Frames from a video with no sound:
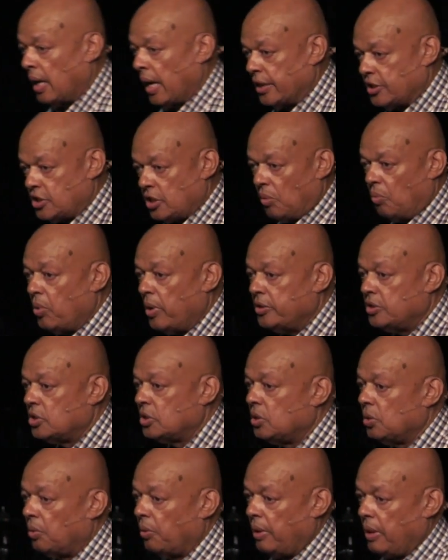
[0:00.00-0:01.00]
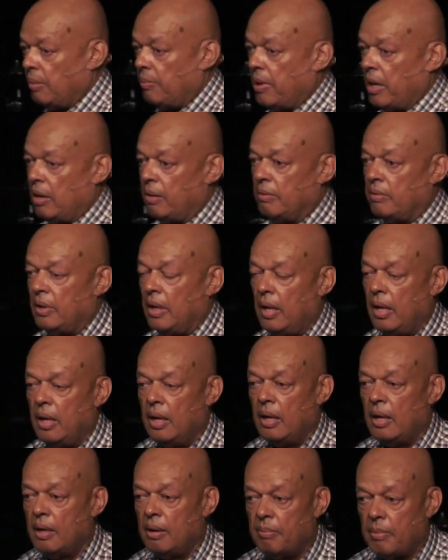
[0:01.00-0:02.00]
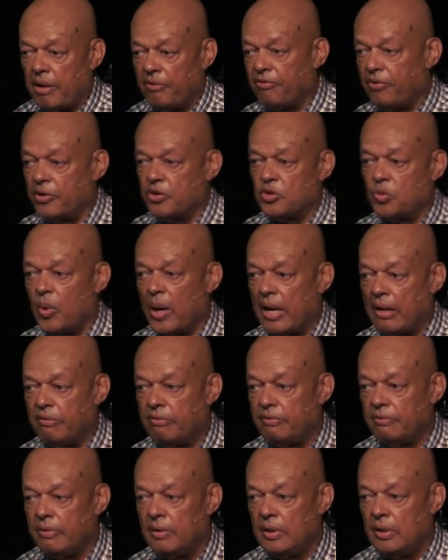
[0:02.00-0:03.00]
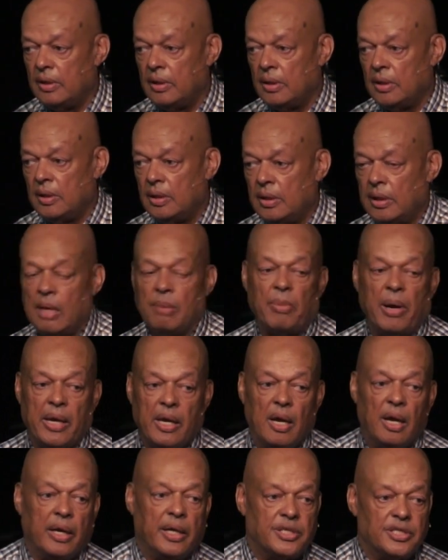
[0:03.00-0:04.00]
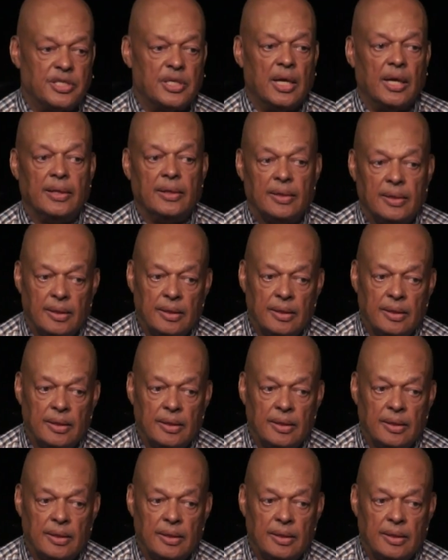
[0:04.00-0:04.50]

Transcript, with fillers: I share one story about my first wife and my youngest son.